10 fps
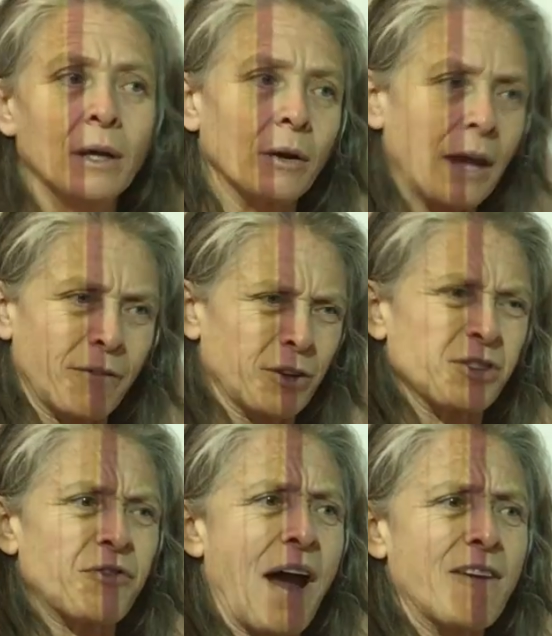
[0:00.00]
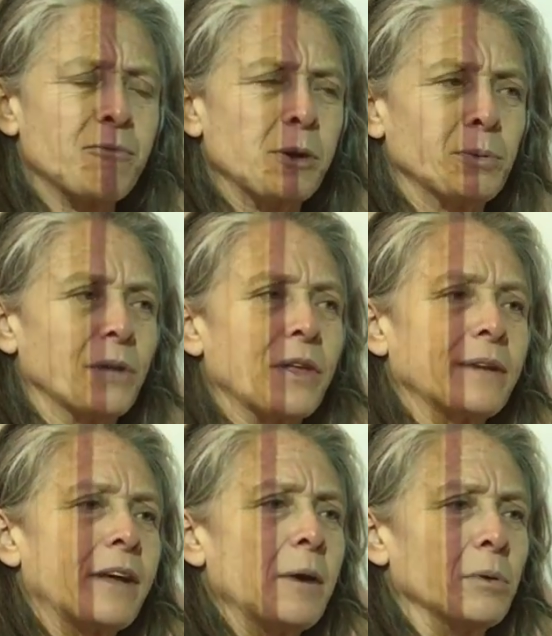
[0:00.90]
Okay, if there's 5 people at that
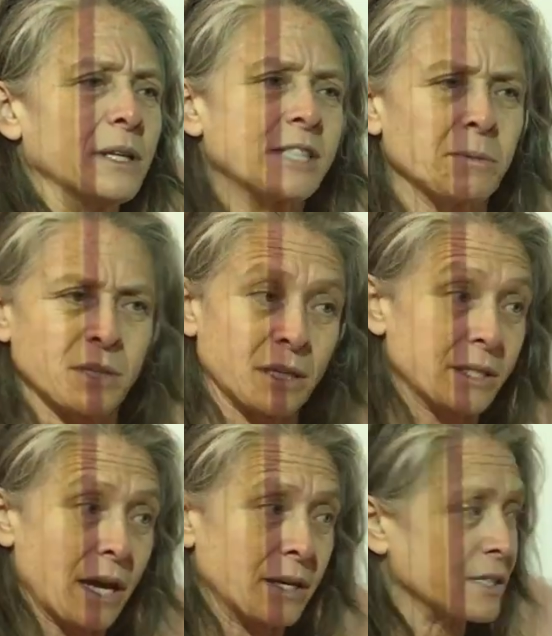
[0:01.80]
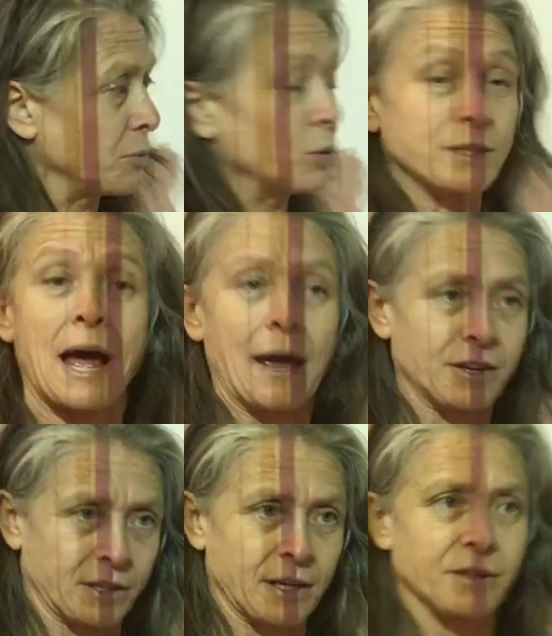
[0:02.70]
table, it seems like it takes, and we'll
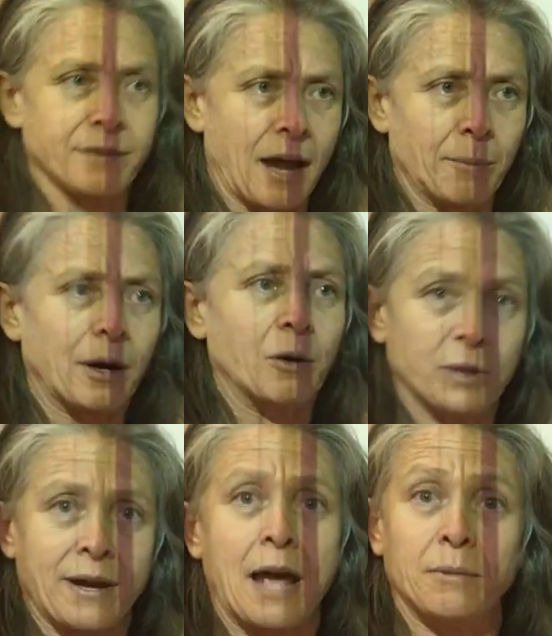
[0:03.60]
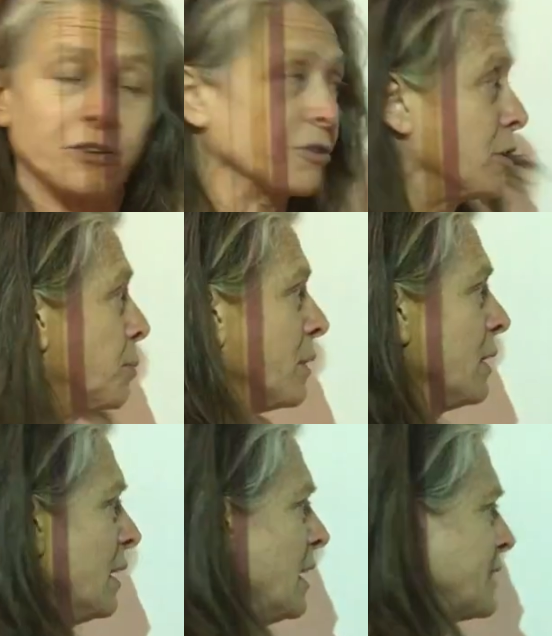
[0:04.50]
actually get the timer out, we time each group.
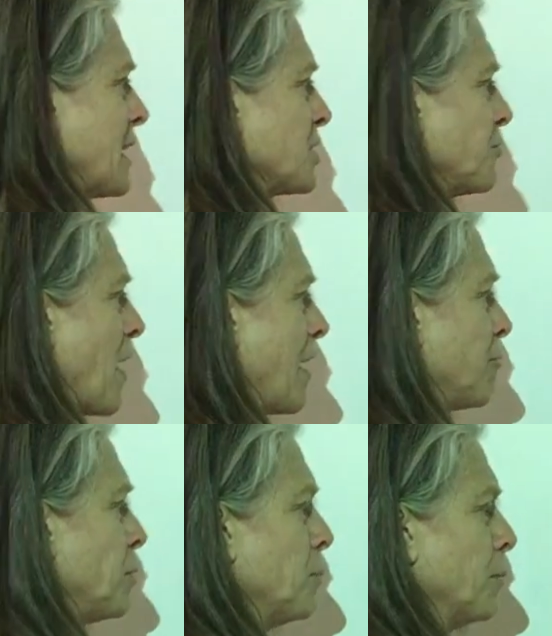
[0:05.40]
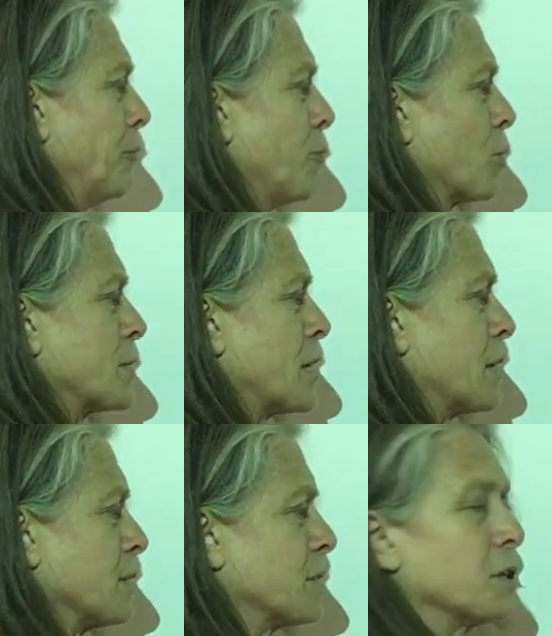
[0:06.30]
It takes 5 people 4
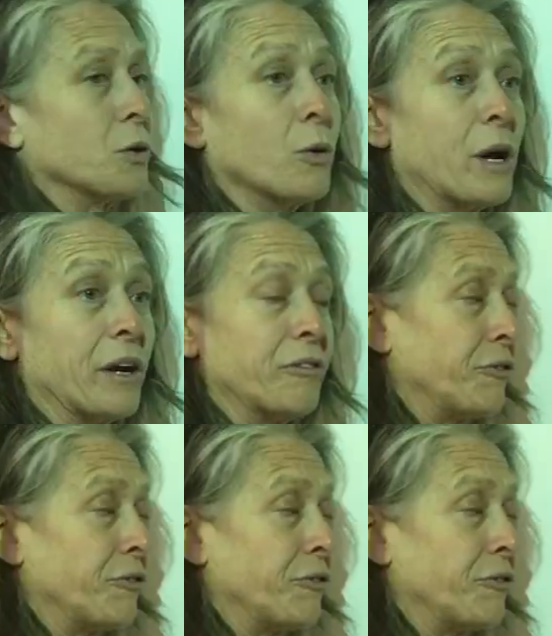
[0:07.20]
seconds to do a wave.